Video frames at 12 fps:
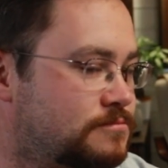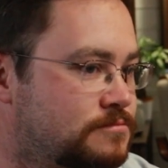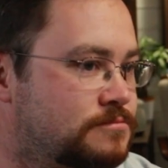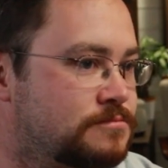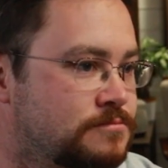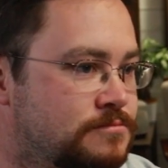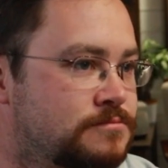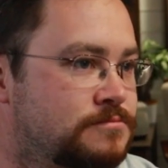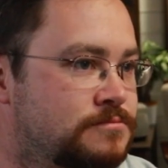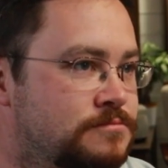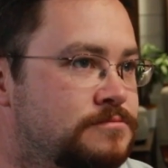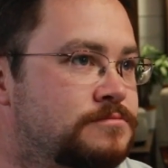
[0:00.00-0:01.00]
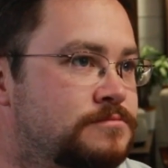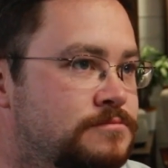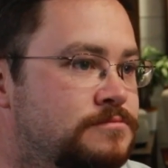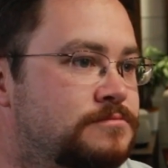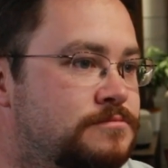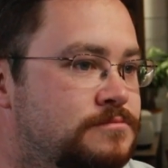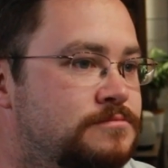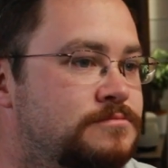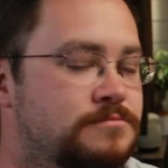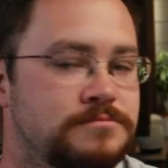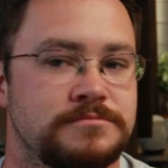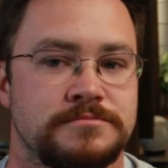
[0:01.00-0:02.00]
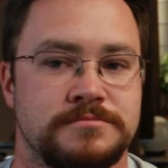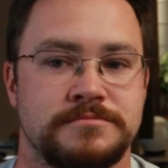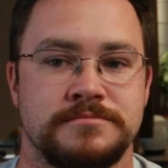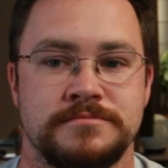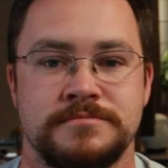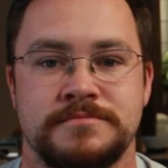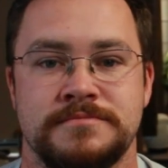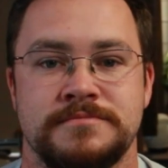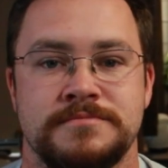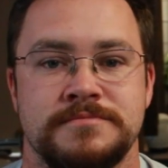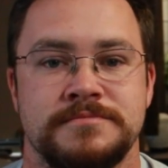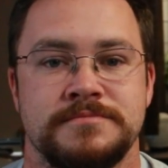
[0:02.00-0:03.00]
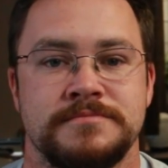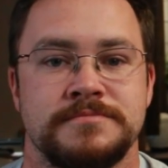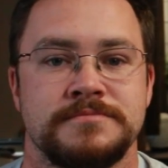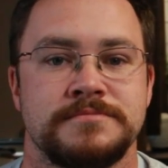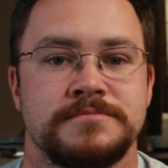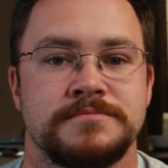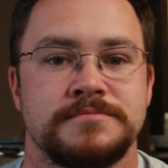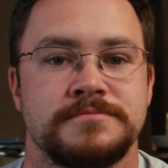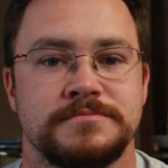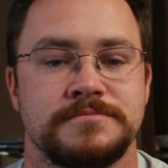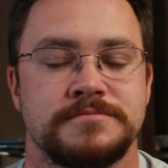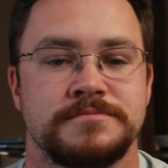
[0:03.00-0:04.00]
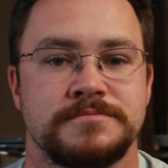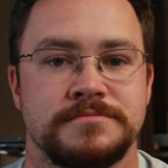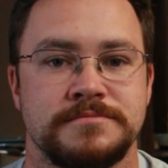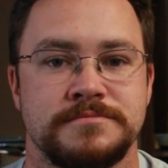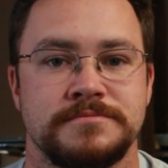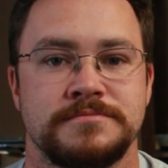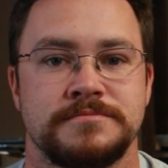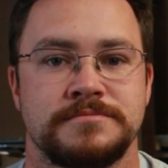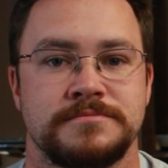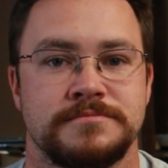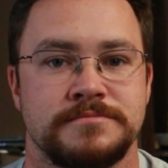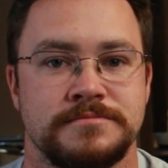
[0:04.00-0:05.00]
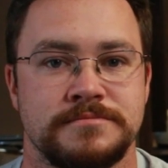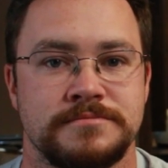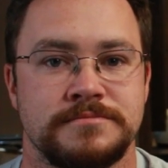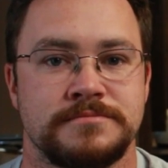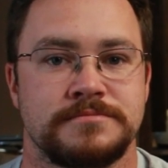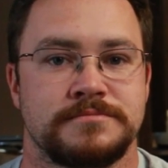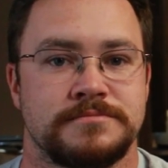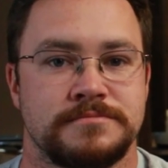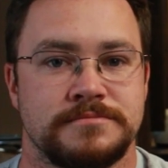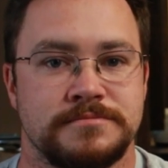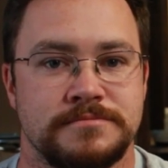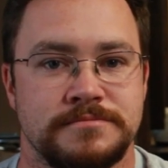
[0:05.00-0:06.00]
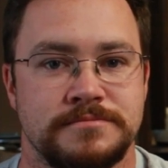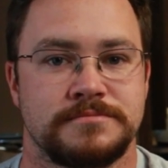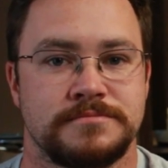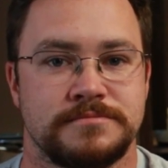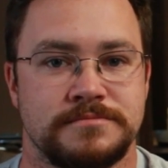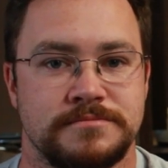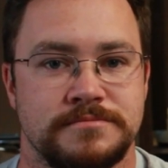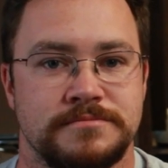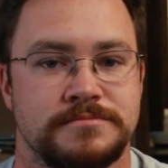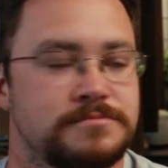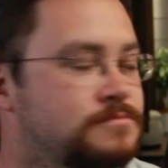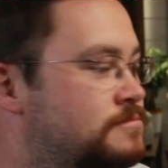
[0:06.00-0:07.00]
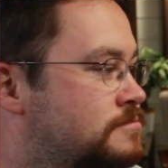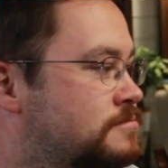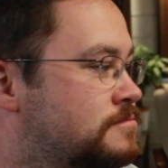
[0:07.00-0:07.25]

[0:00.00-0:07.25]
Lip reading: This person isn't speaking.